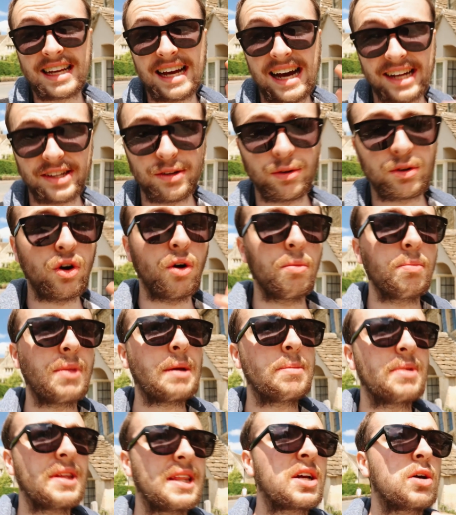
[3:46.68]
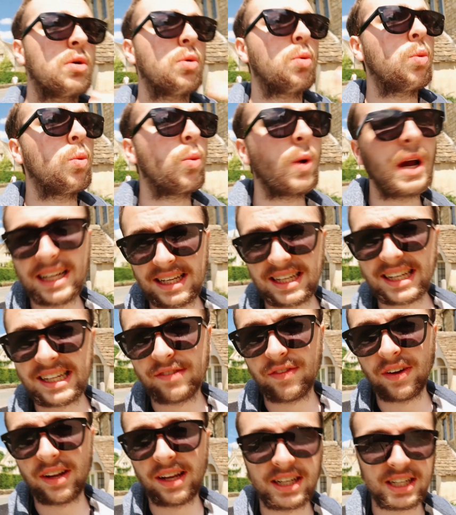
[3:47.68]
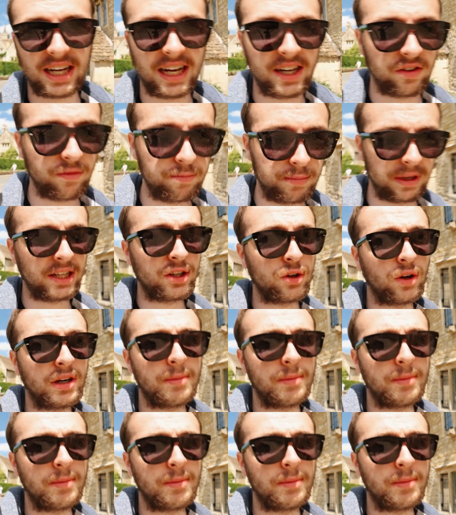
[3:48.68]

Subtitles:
Castle Combe may be the quaintest village I have been to.